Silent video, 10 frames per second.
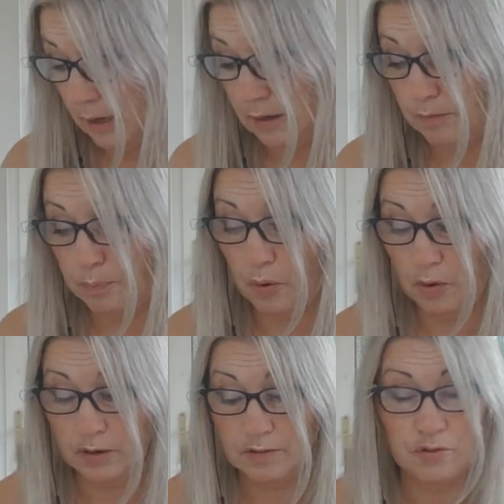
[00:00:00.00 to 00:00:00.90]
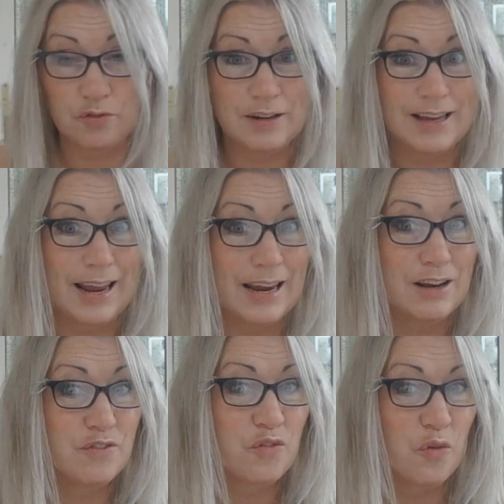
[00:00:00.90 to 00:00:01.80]
is
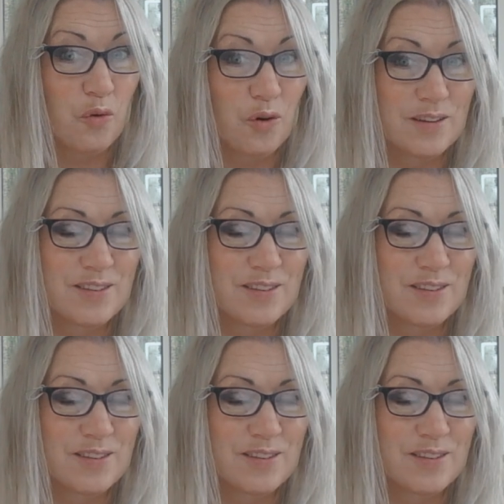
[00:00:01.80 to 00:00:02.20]
0.384.